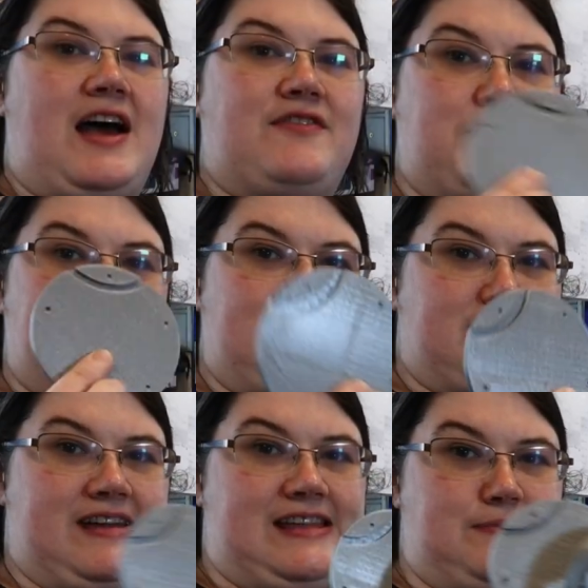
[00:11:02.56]
I've got my
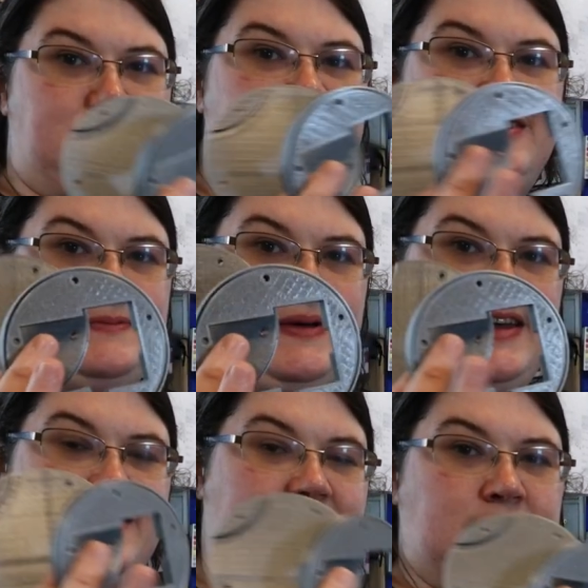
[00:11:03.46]
3D printed
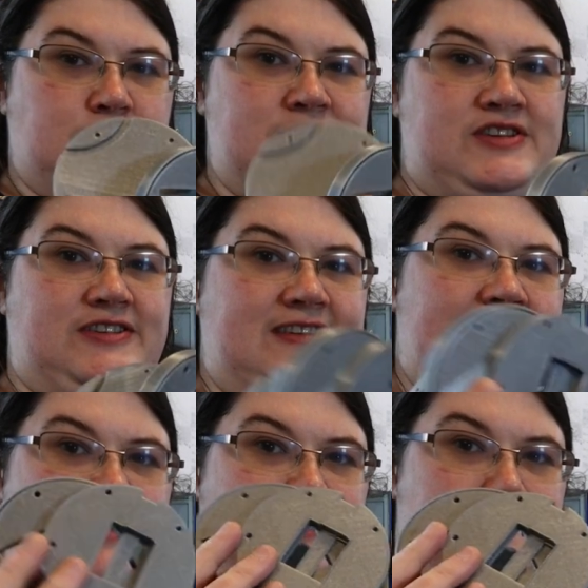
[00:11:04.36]
parts that we've just
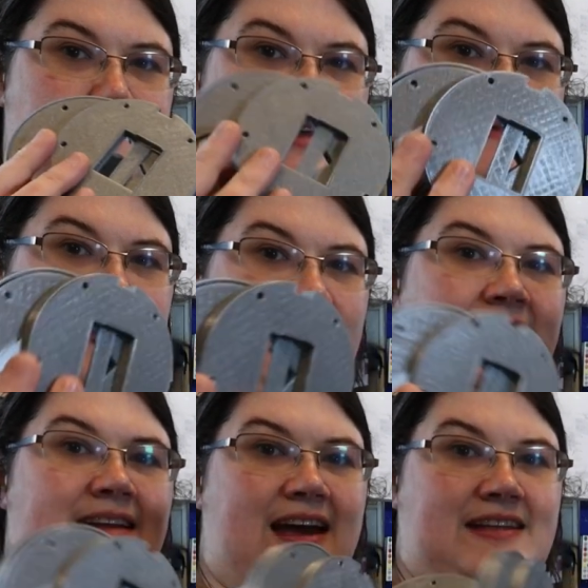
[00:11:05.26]
seen being
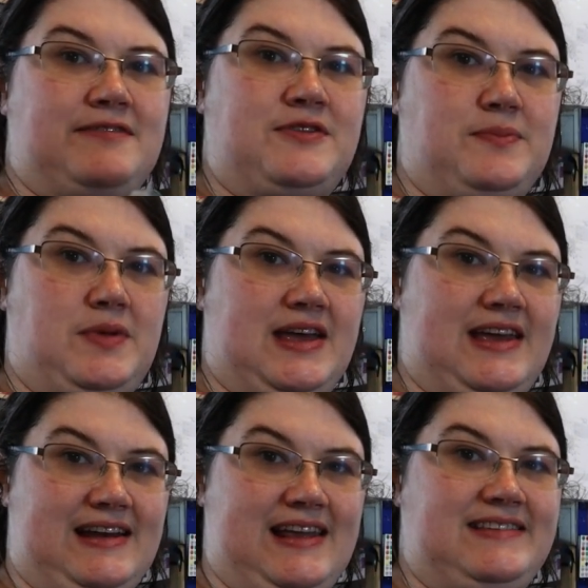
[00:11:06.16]
made and I've got
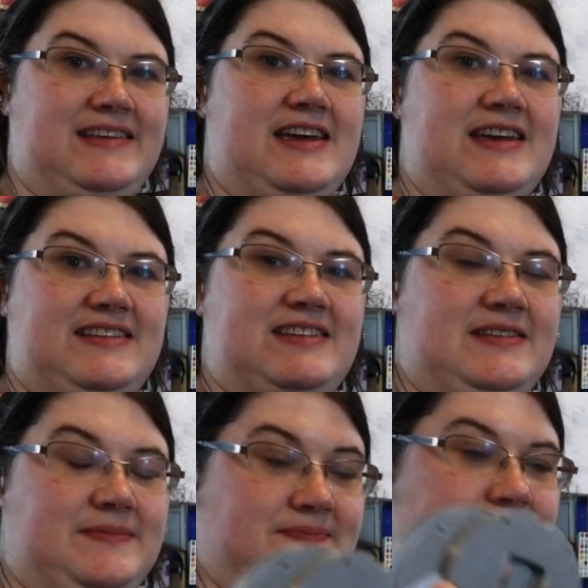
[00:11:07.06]
my laser cut
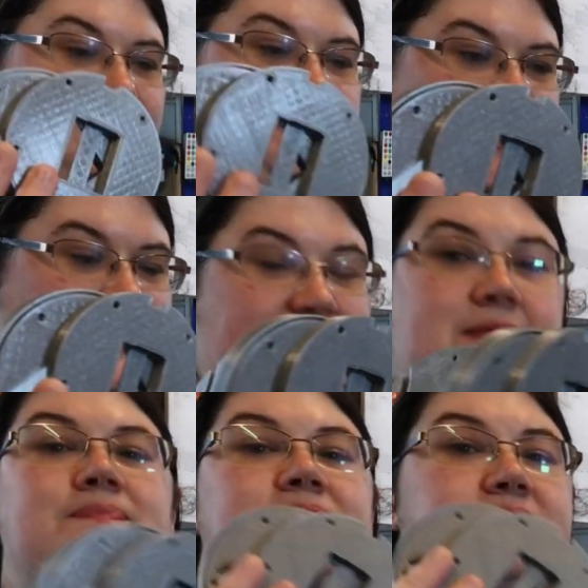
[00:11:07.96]
sheet
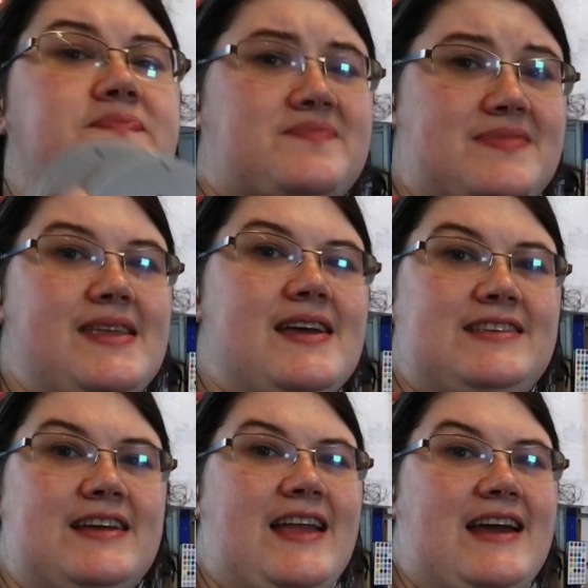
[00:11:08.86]

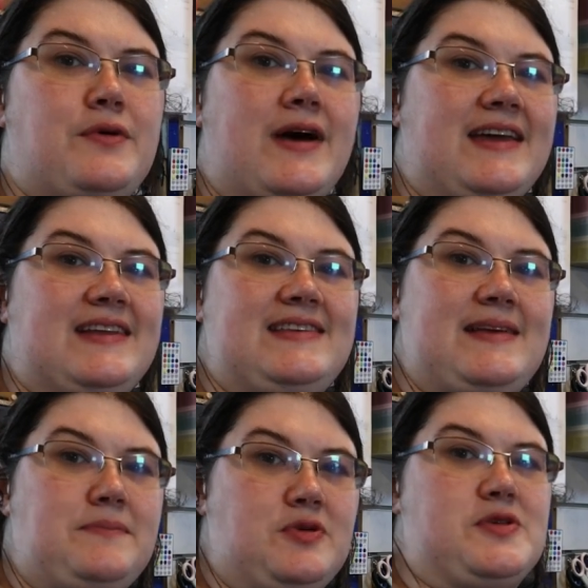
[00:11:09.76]
so now I can assemble